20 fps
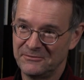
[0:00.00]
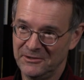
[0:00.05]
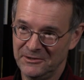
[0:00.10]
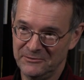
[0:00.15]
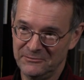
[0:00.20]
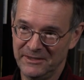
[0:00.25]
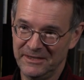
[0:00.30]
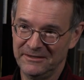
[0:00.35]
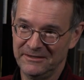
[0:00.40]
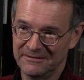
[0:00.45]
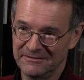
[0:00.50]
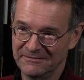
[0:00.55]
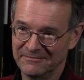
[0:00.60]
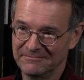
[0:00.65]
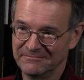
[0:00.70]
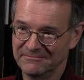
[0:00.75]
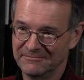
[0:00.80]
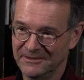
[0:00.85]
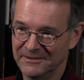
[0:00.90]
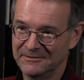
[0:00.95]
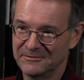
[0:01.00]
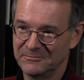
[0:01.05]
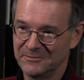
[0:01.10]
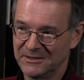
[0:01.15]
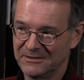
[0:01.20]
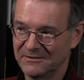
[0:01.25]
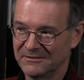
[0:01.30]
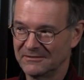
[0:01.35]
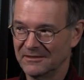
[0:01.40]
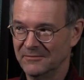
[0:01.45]
very radical, right?
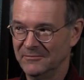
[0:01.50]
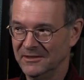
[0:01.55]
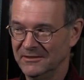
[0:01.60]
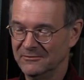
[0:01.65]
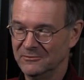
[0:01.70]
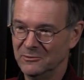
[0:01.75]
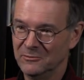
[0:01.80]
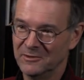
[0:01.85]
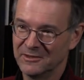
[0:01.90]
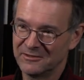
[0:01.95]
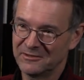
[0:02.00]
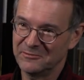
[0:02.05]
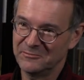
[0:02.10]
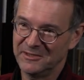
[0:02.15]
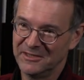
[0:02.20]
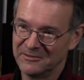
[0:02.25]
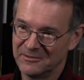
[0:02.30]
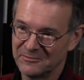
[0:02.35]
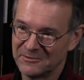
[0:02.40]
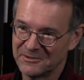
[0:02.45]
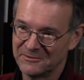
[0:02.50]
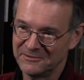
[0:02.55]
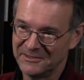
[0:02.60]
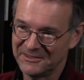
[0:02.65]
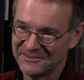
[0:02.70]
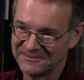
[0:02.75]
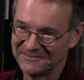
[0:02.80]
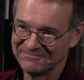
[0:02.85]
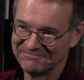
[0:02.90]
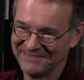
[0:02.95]
Because, who wants to be an
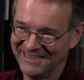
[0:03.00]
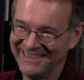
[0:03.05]
obscuration?